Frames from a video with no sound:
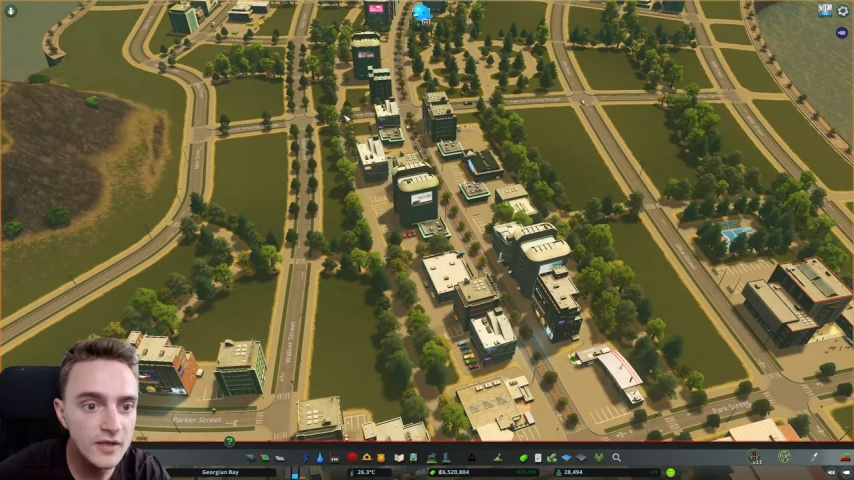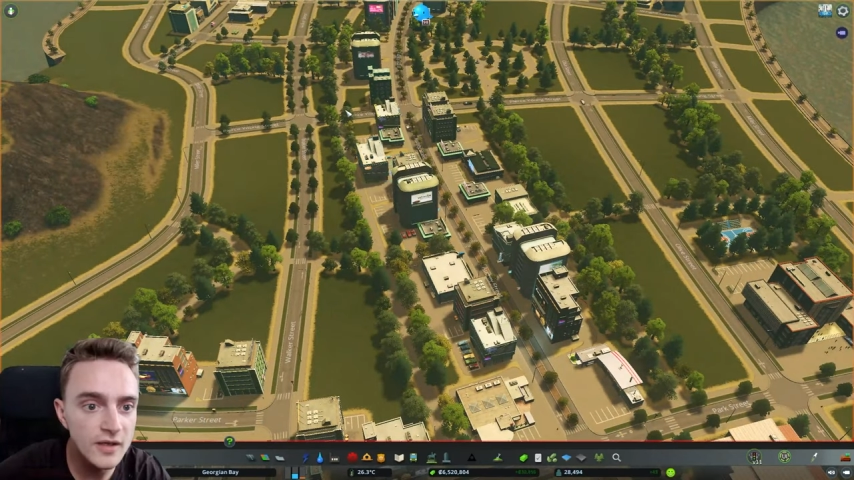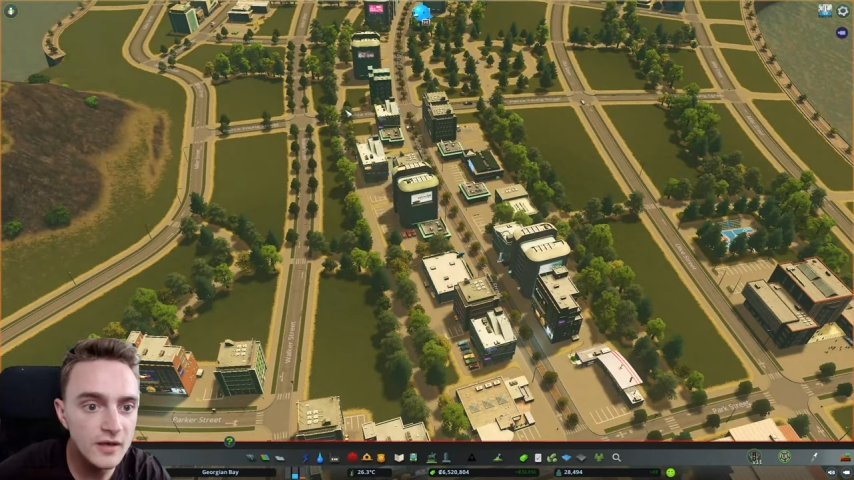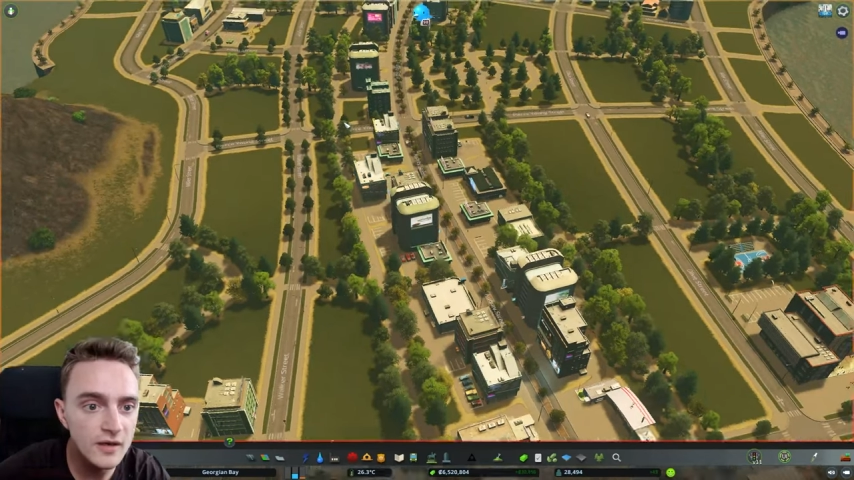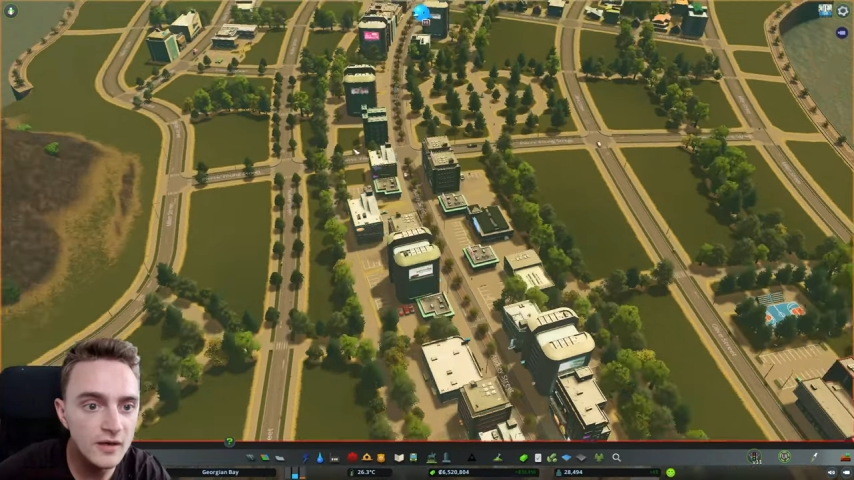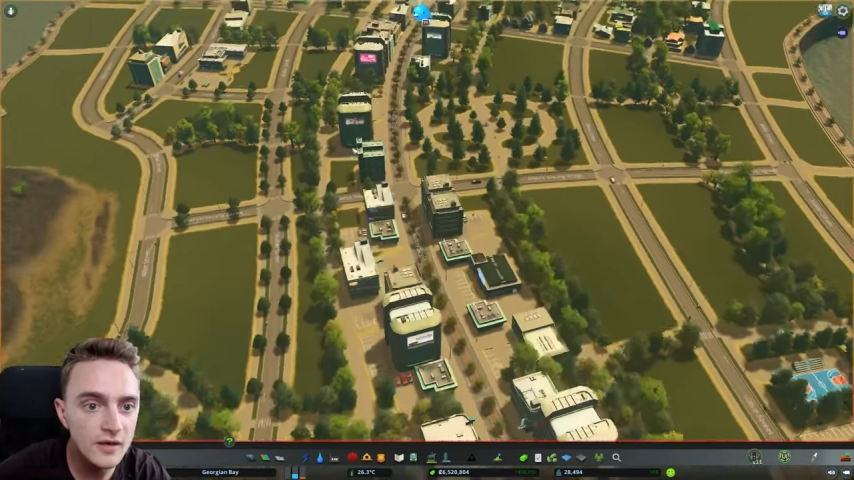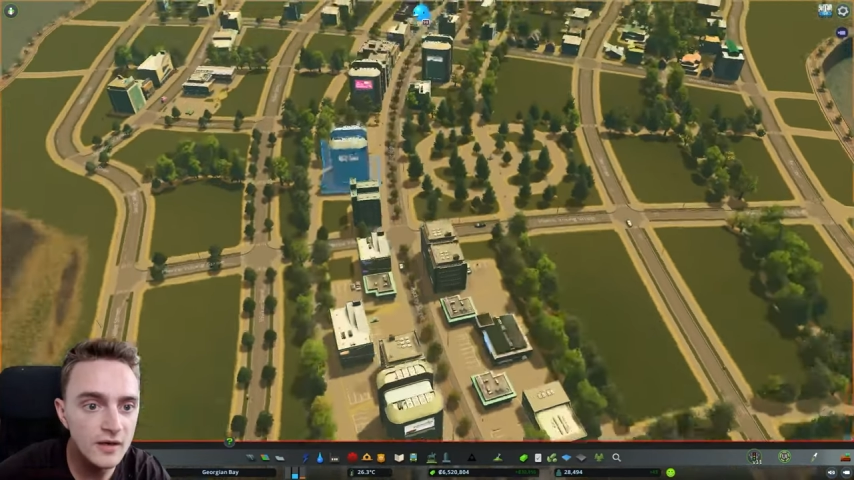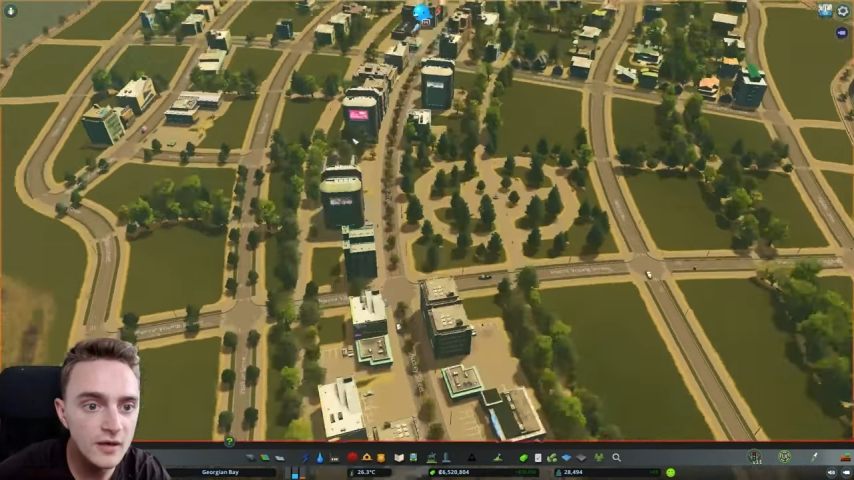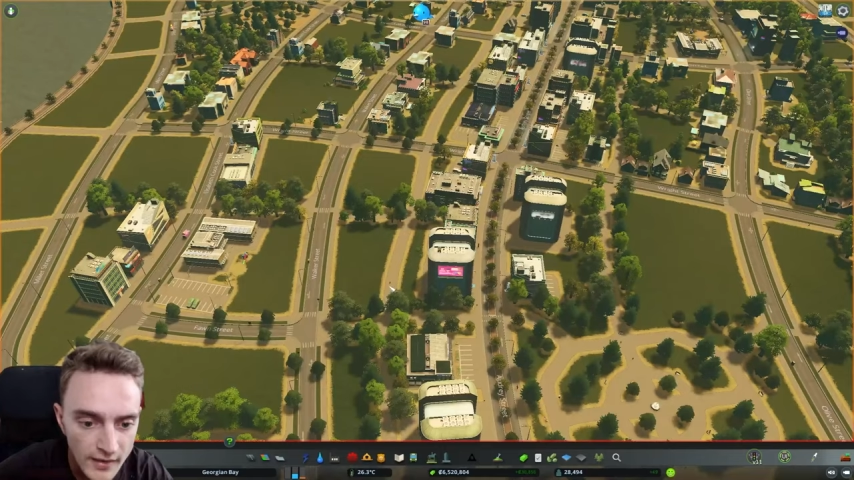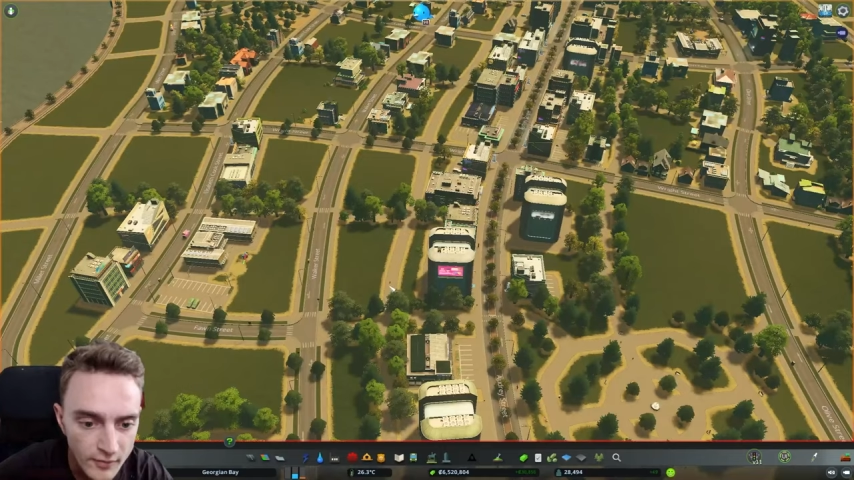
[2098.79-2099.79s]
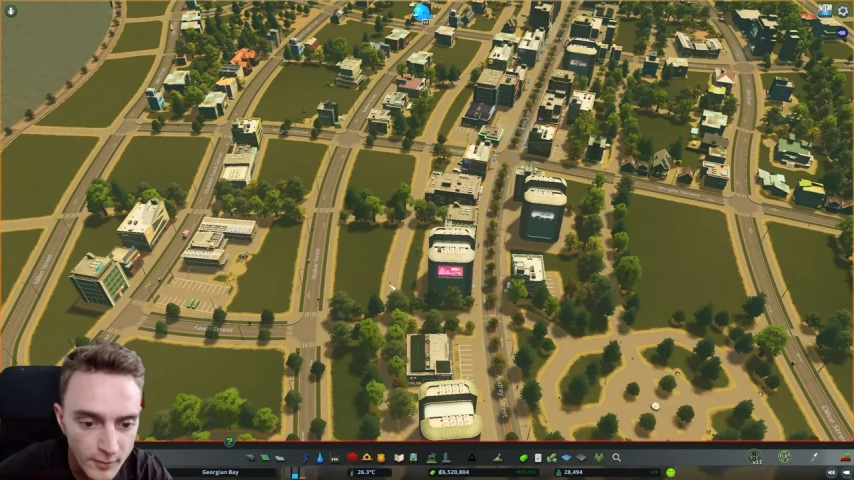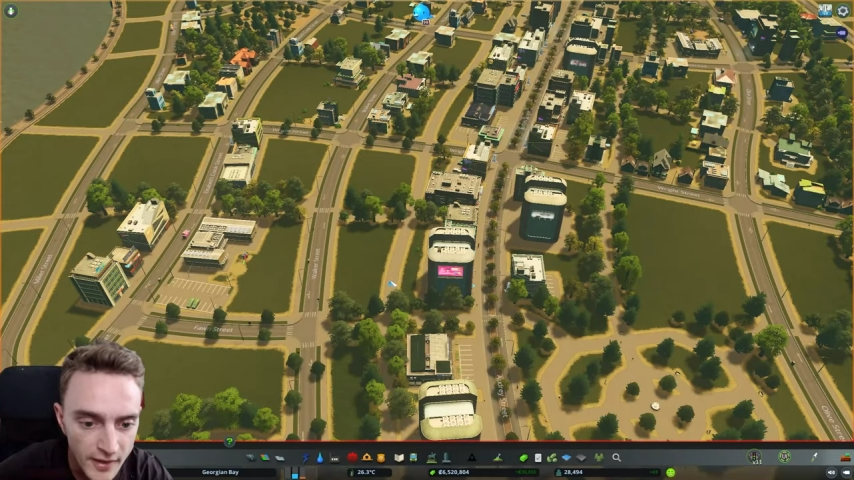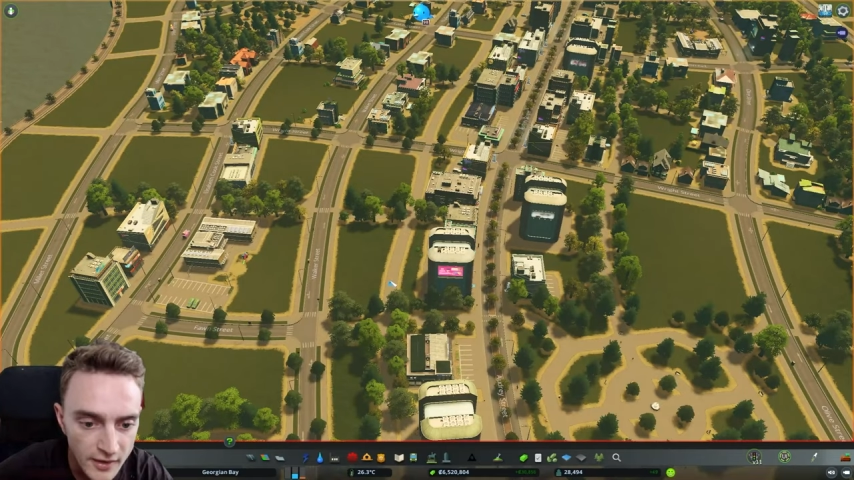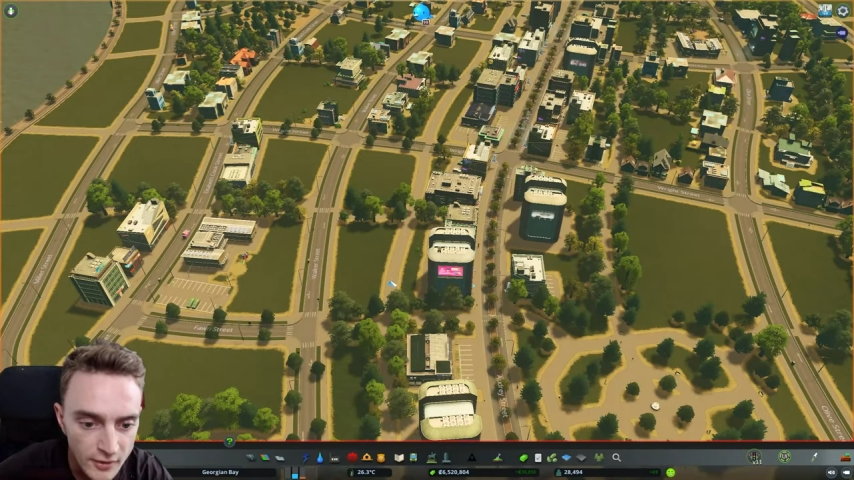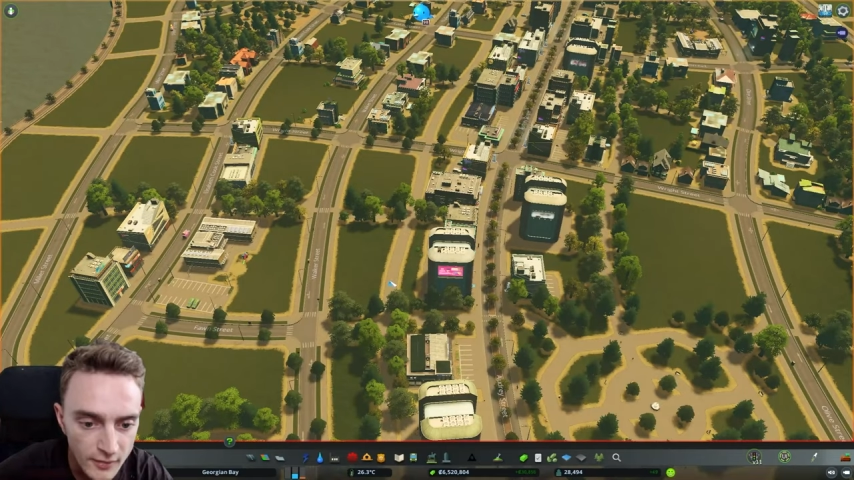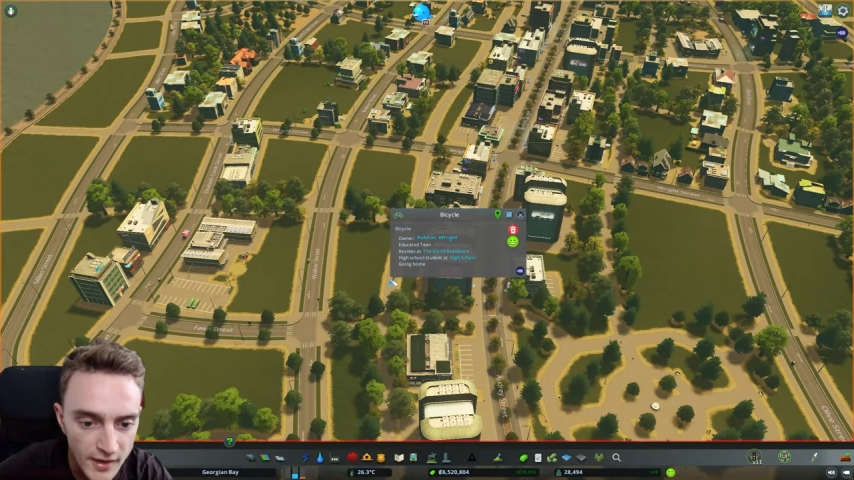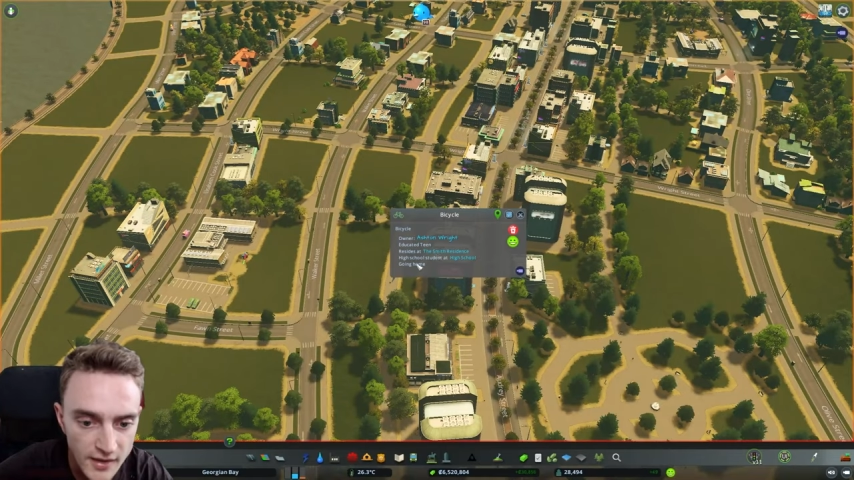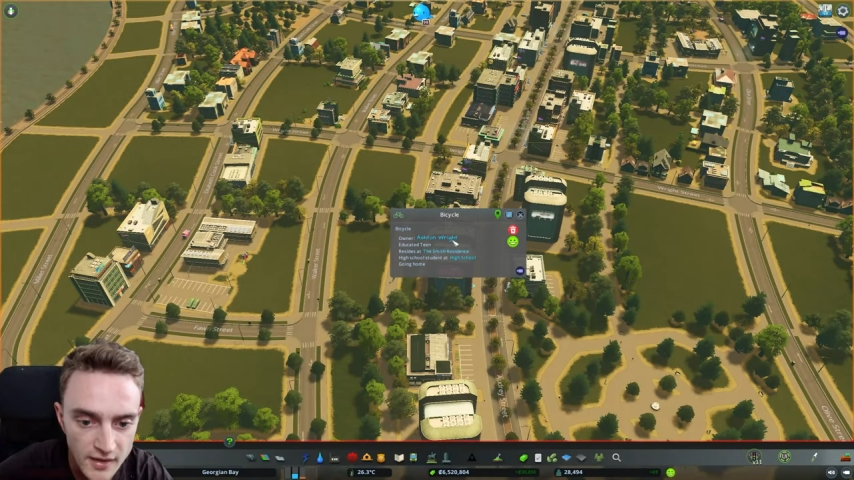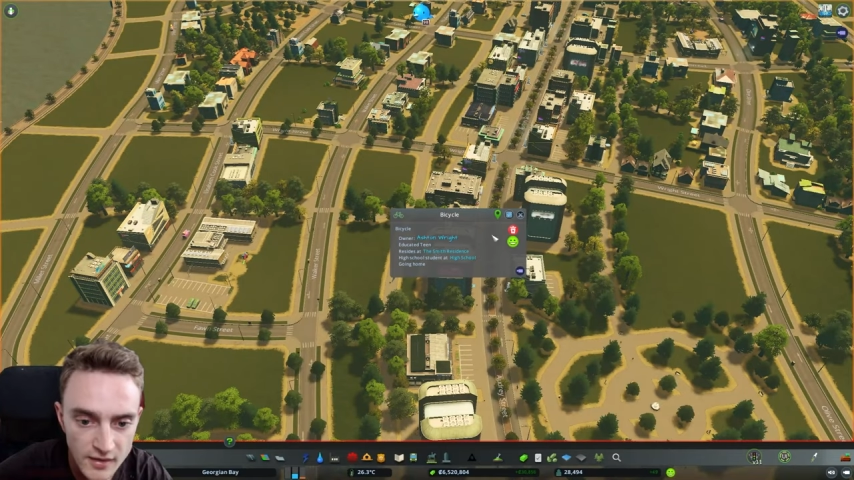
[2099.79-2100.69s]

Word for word: here. We have a biker right